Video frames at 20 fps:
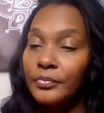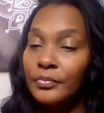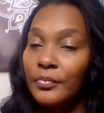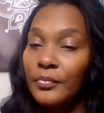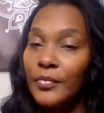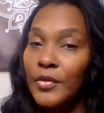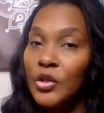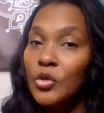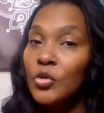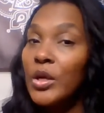
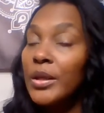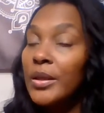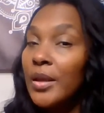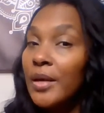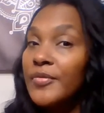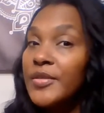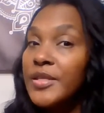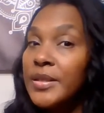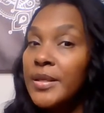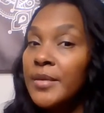you can
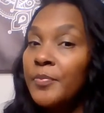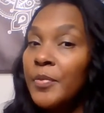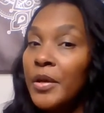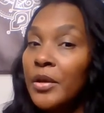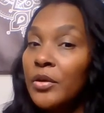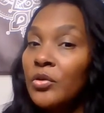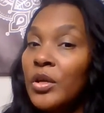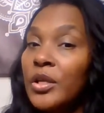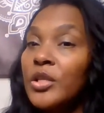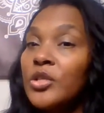love sleeping,
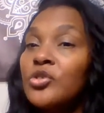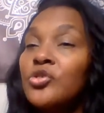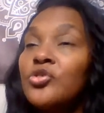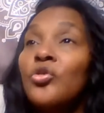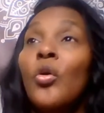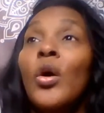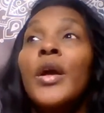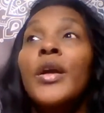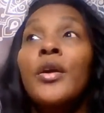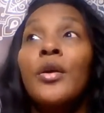you can
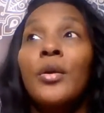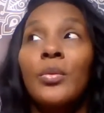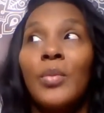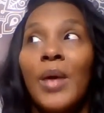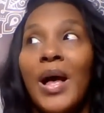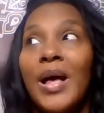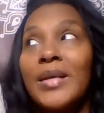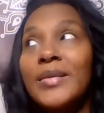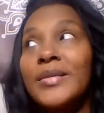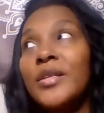enjoy your
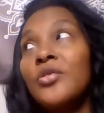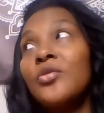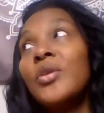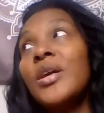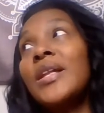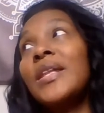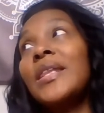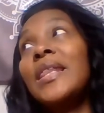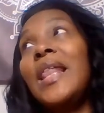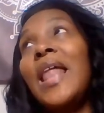rest, and you
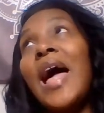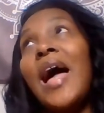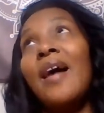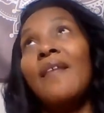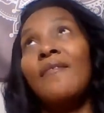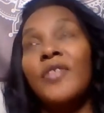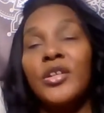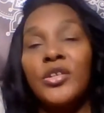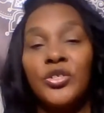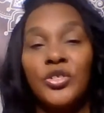can
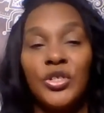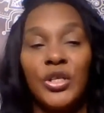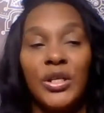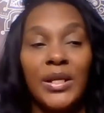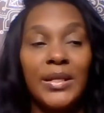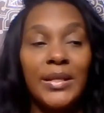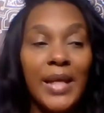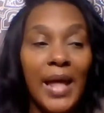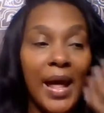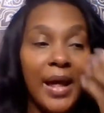lavish
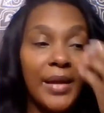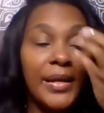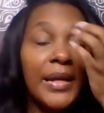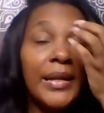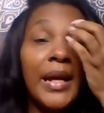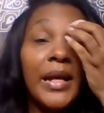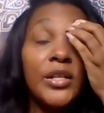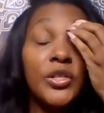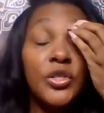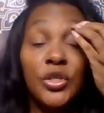in that. And
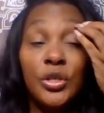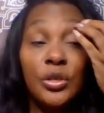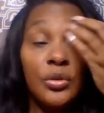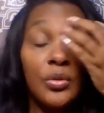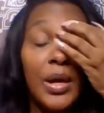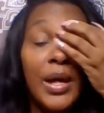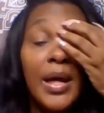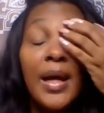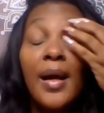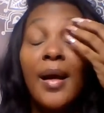I do.
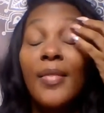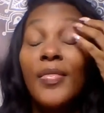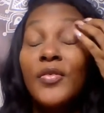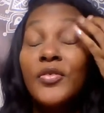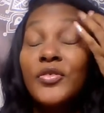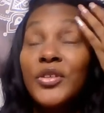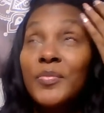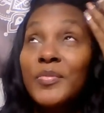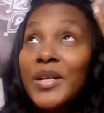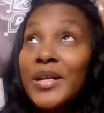And there's
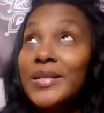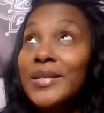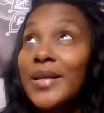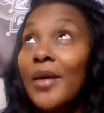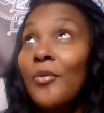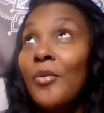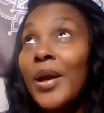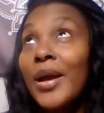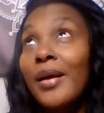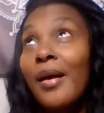some days I
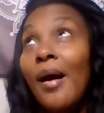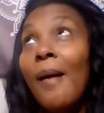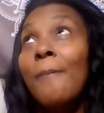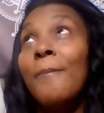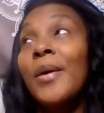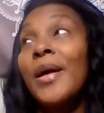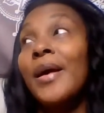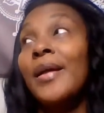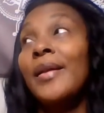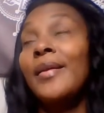wake
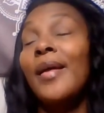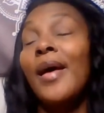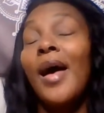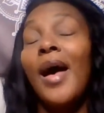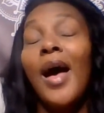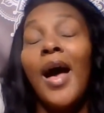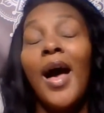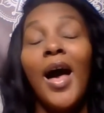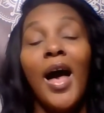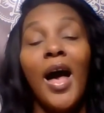up and
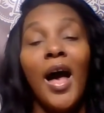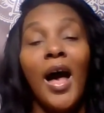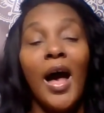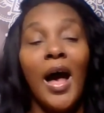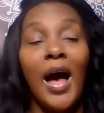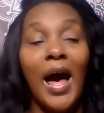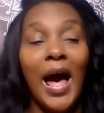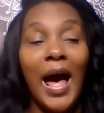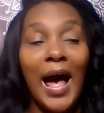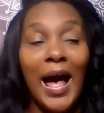
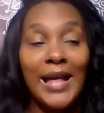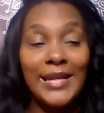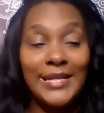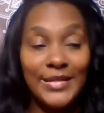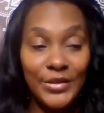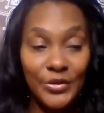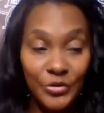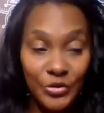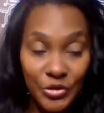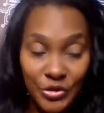I
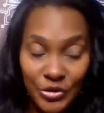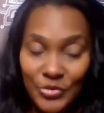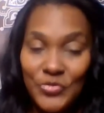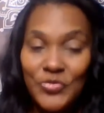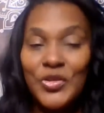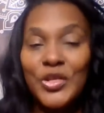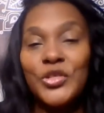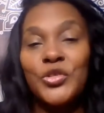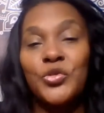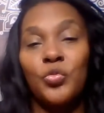still do
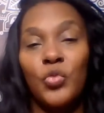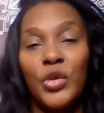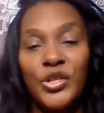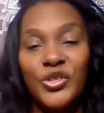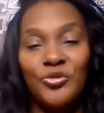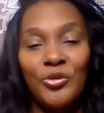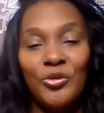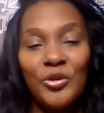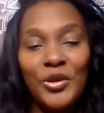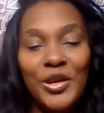this
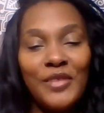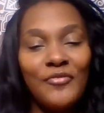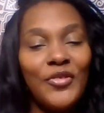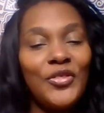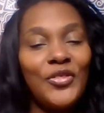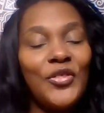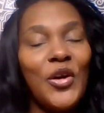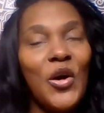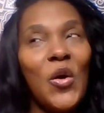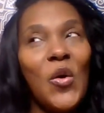ritual,
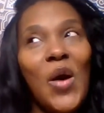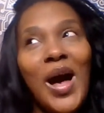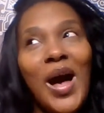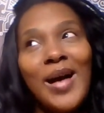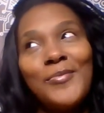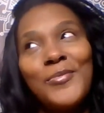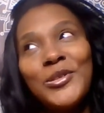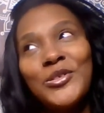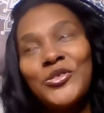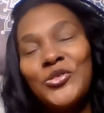even though
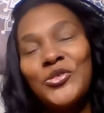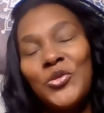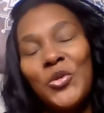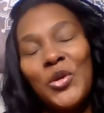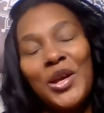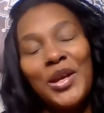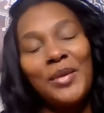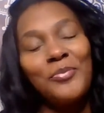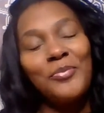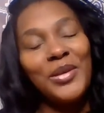I'm
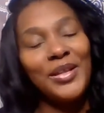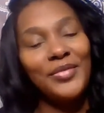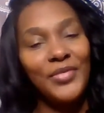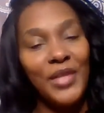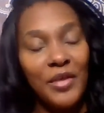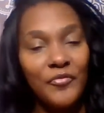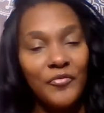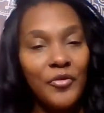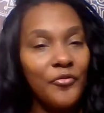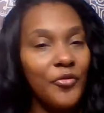enjoying and being
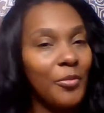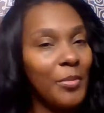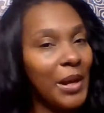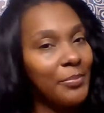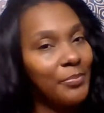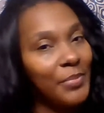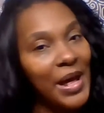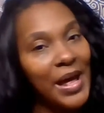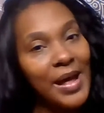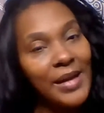thankful for my
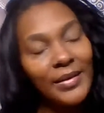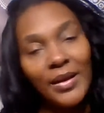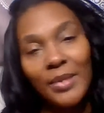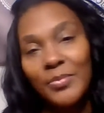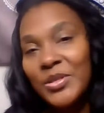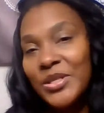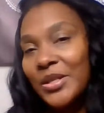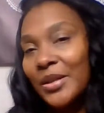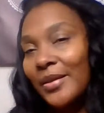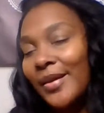bed, and I'm
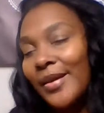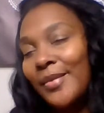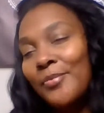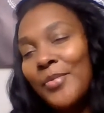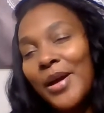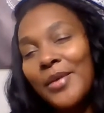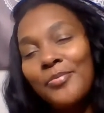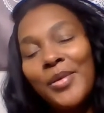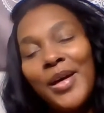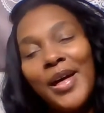still in
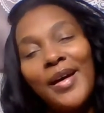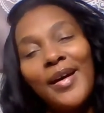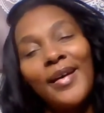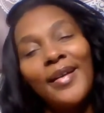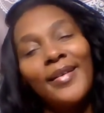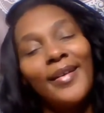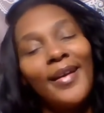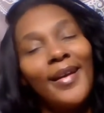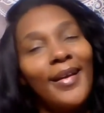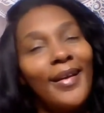my
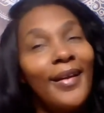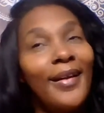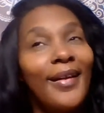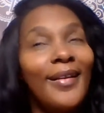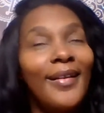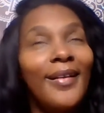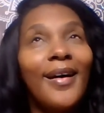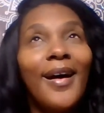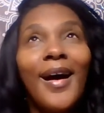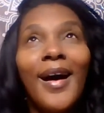bed,
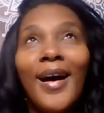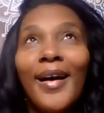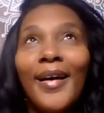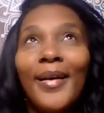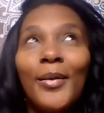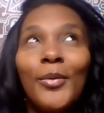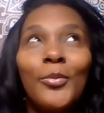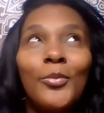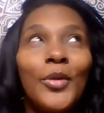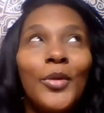and I am